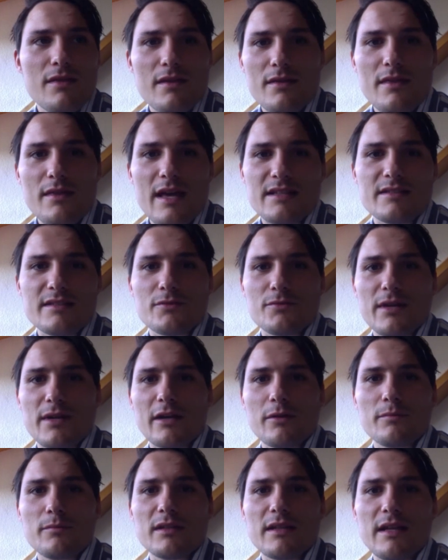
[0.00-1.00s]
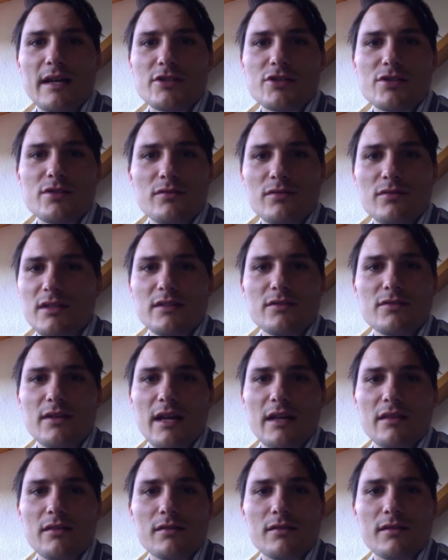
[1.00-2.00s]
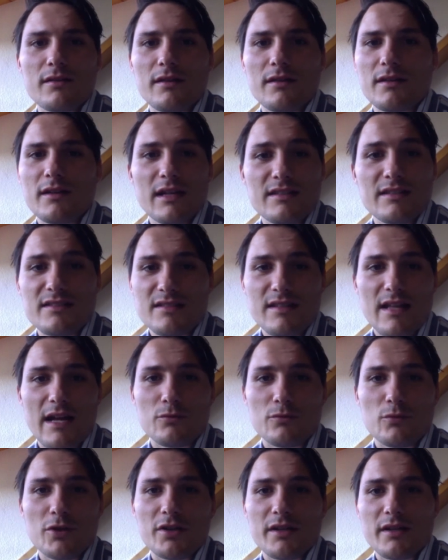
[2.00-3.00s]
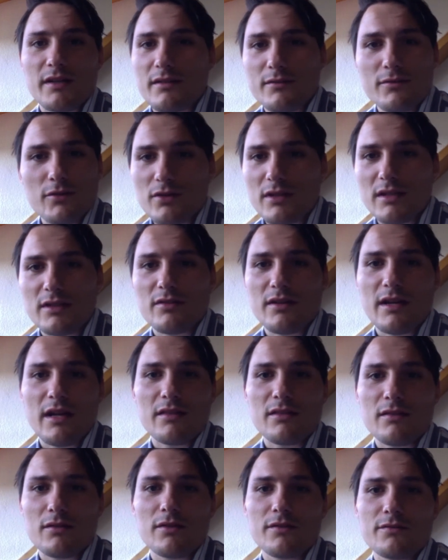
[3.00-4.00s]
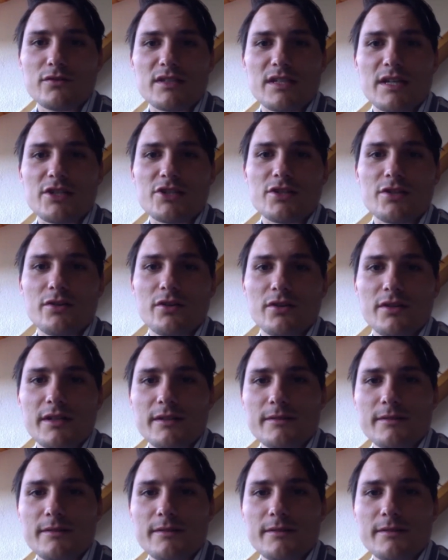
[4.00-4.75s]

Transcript: that's the recommendation. You need to get it's networking. You need to get the conversation going.